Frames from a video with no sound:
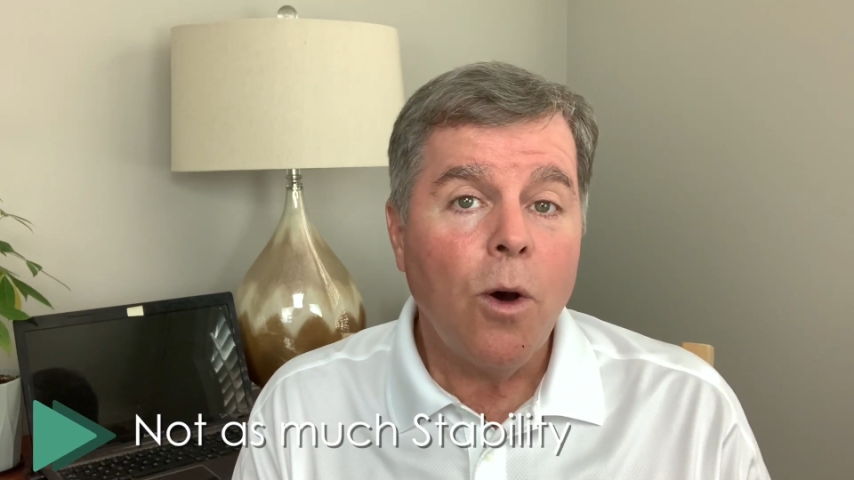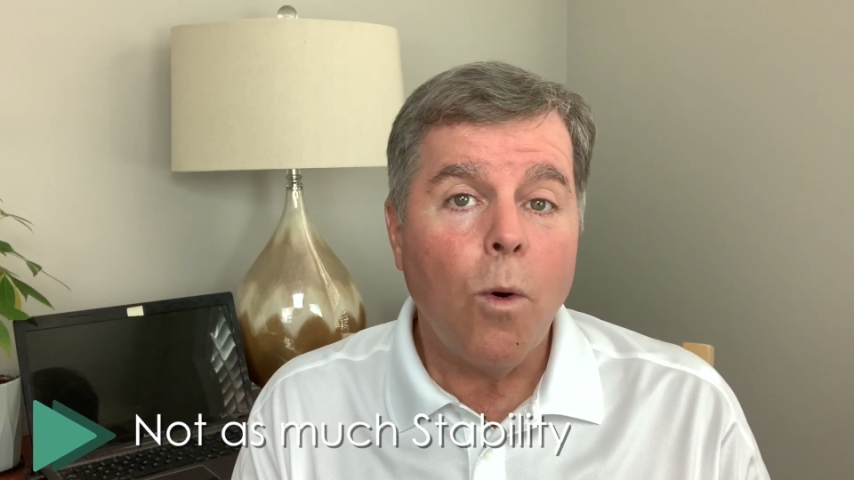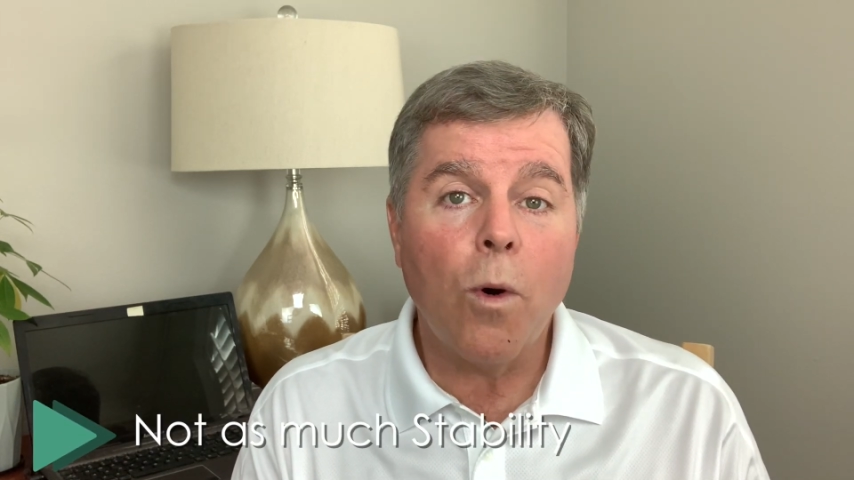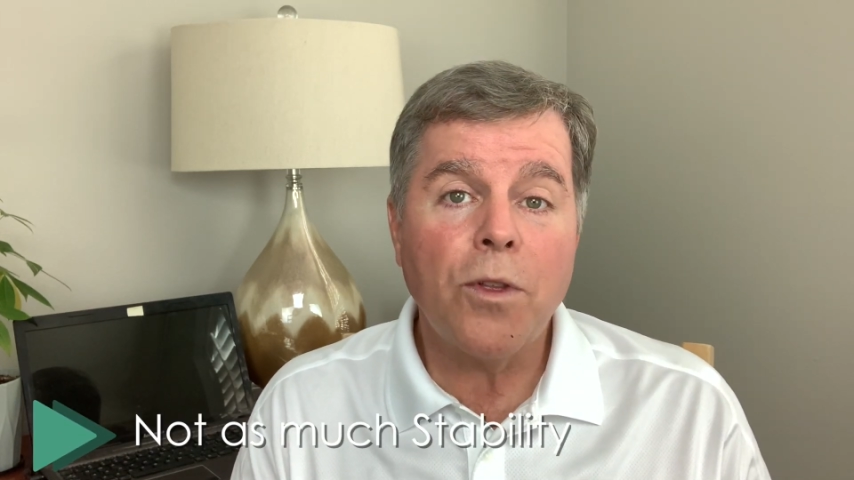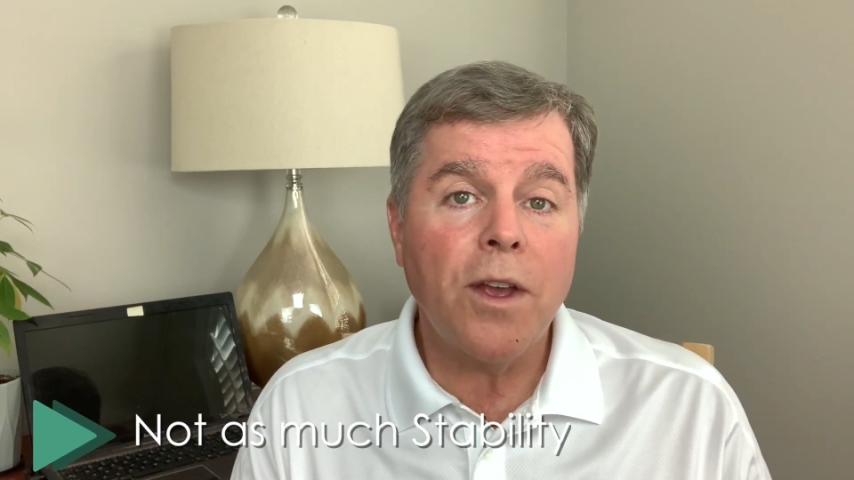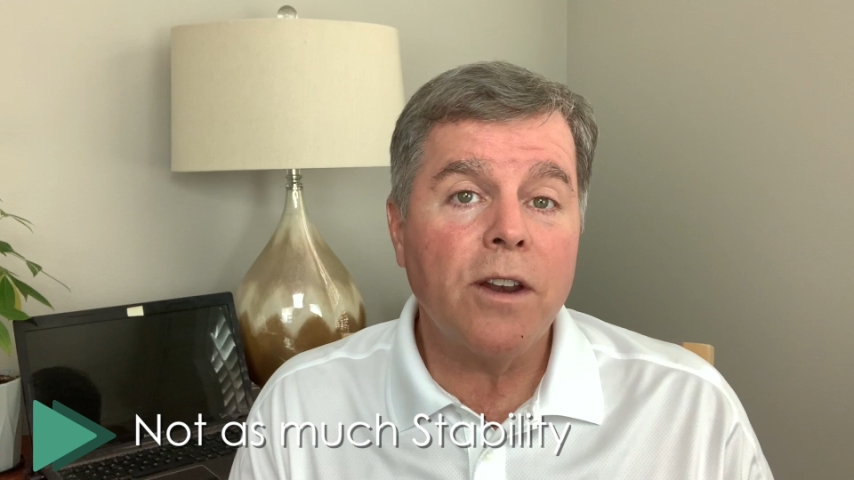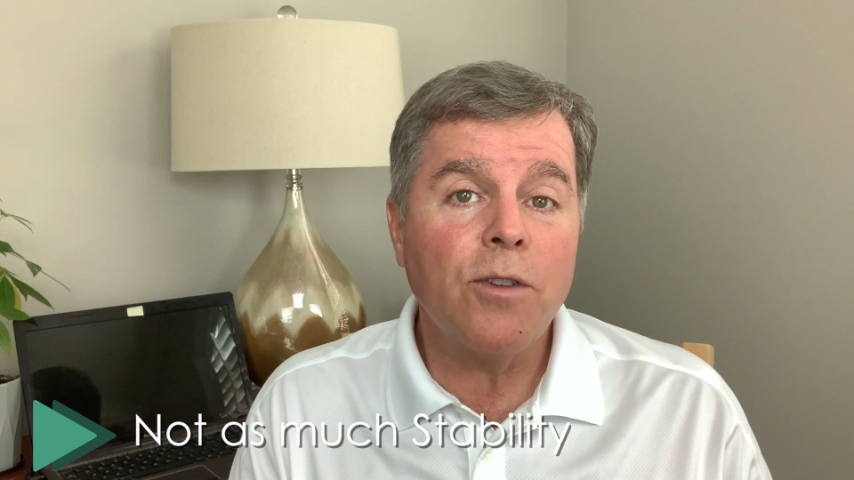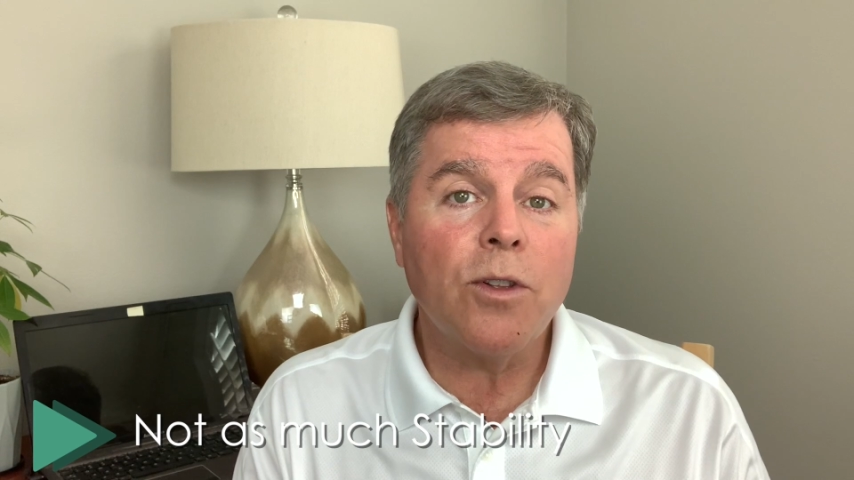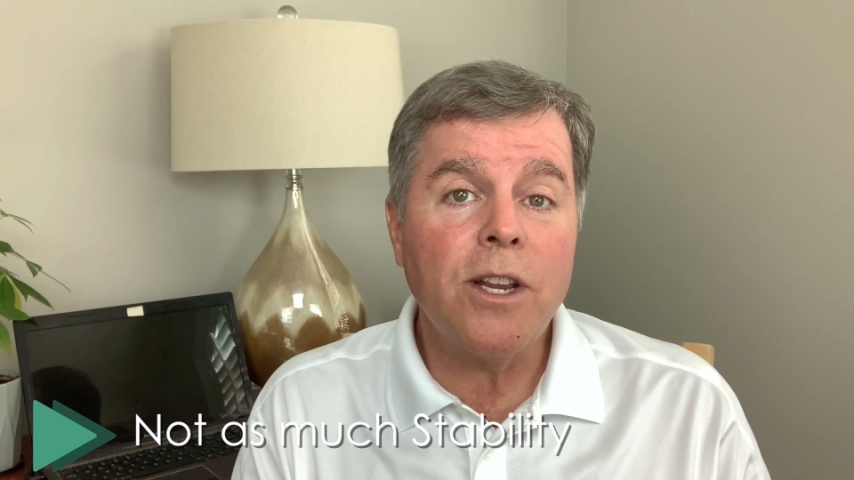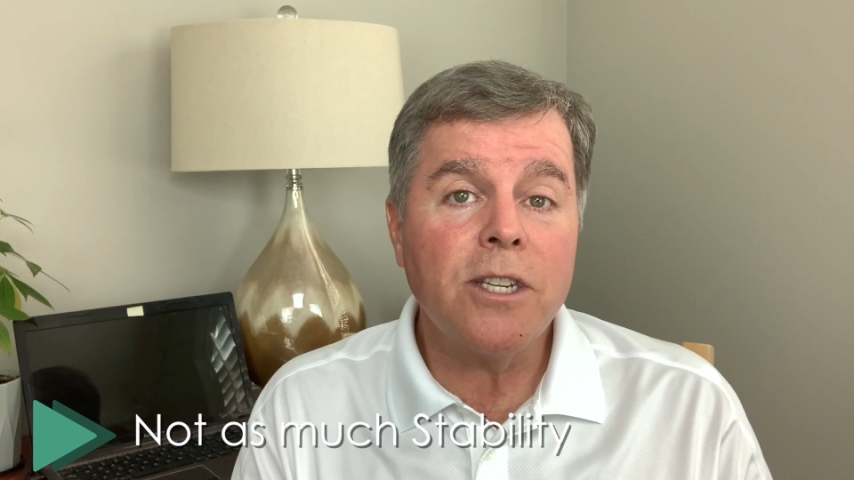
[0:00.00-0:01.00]
or at the end of
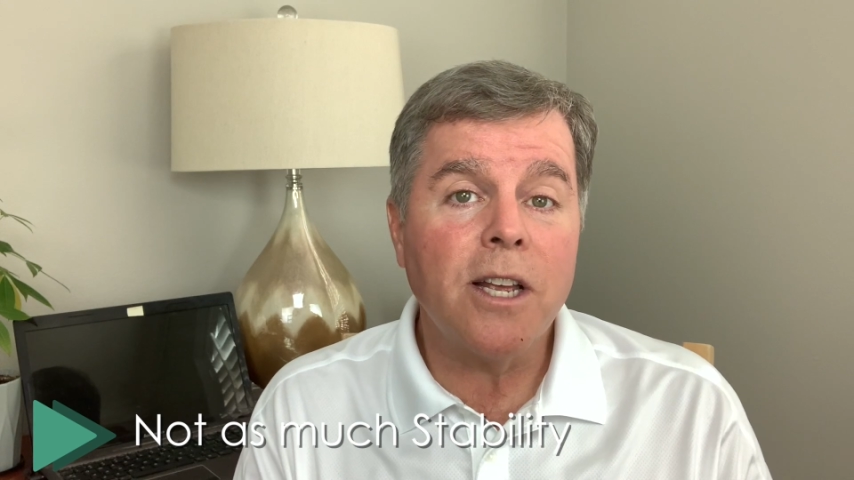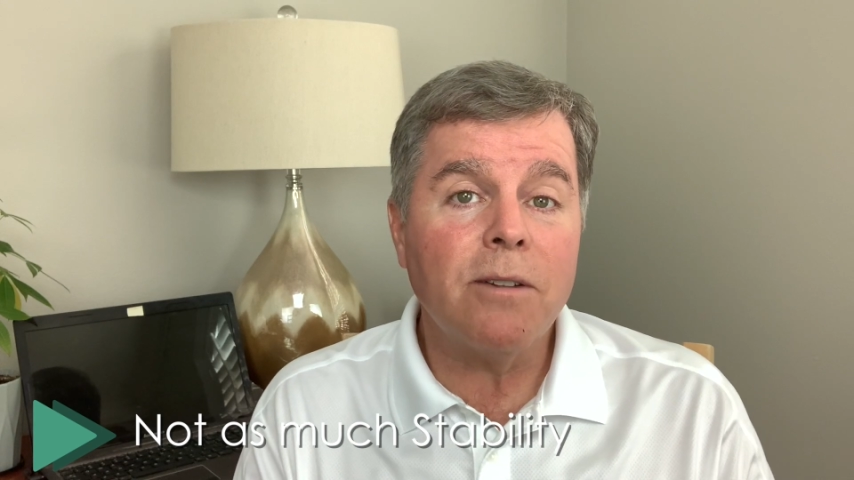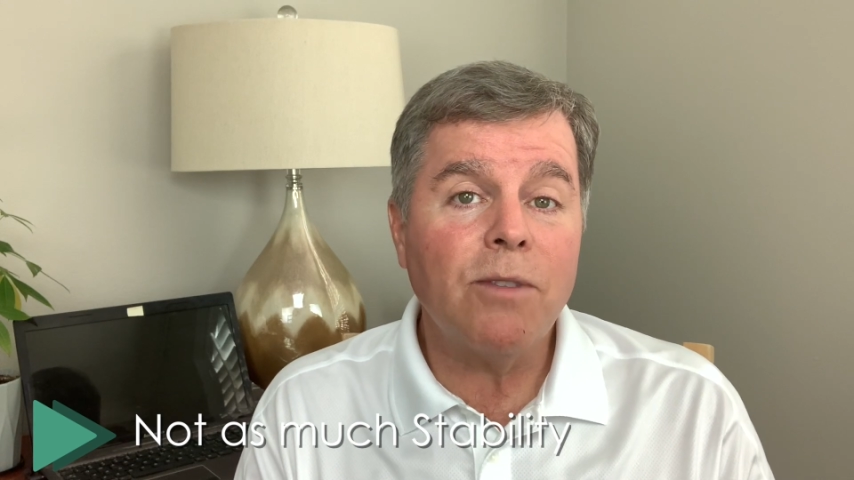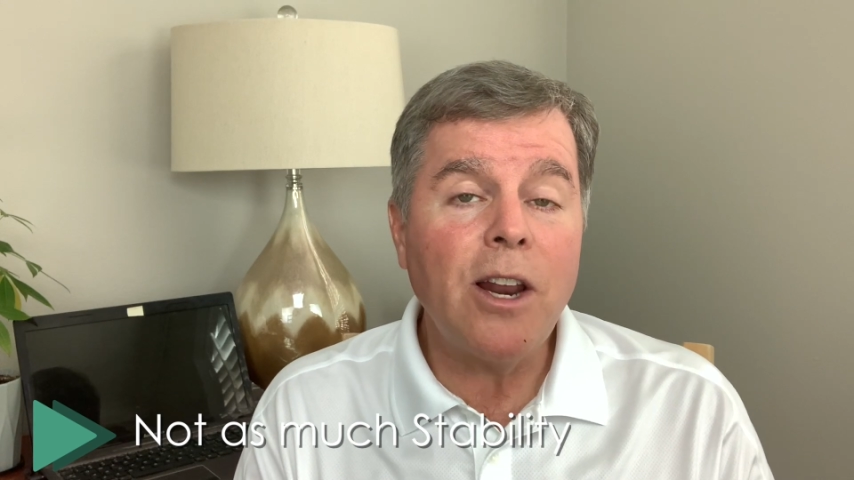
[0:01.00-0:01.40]
your lease that they